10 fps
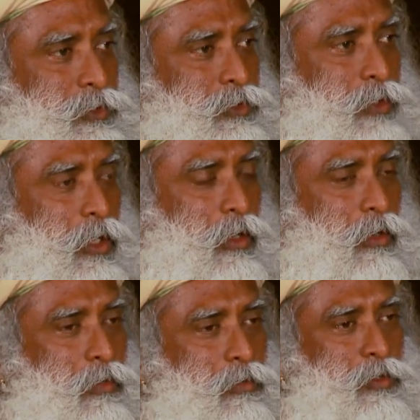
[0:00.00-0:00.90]

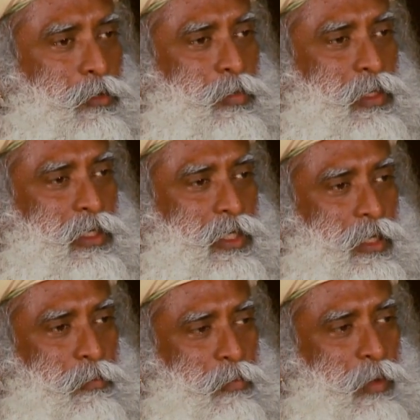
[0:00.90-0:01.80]
So, you
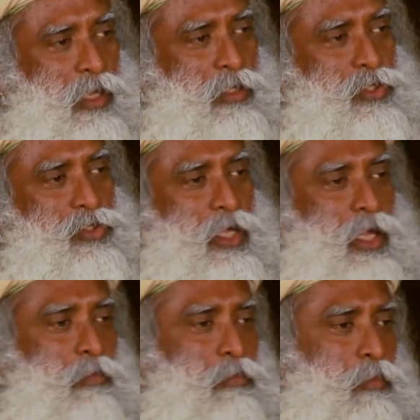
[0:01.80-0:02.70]
keep playing this
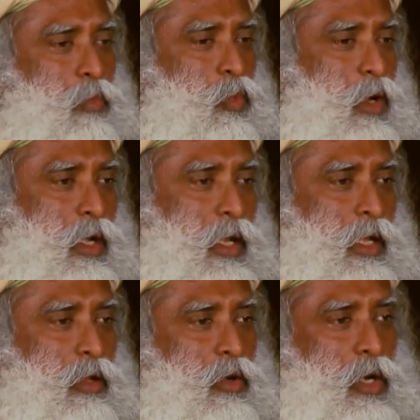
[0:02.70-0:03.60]
game, one
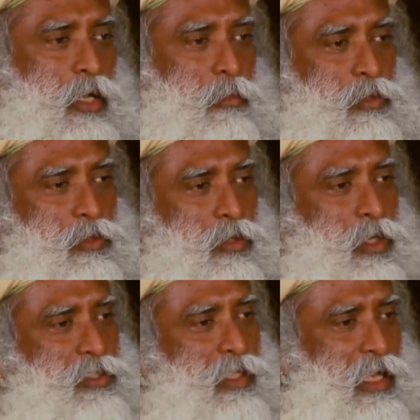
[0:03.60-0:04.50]
day you're not able to
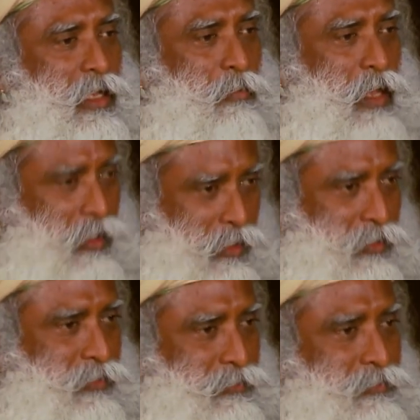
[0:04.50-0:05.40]
cross the line back.
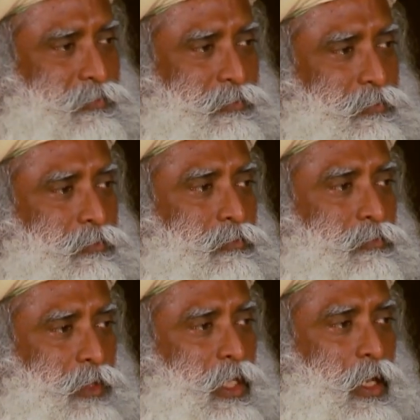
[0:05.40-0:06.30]

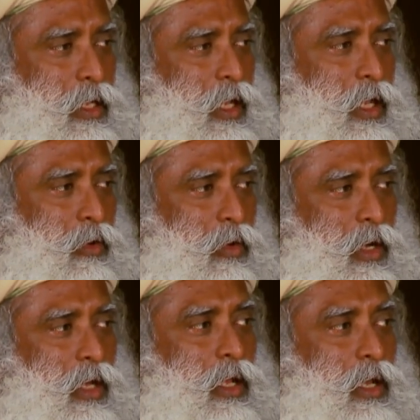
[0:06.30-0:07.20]
That day, you're
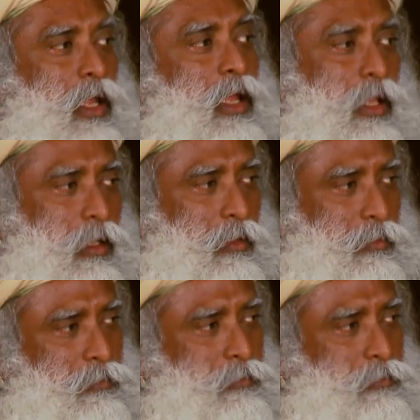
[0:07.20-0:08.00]
clinically ill.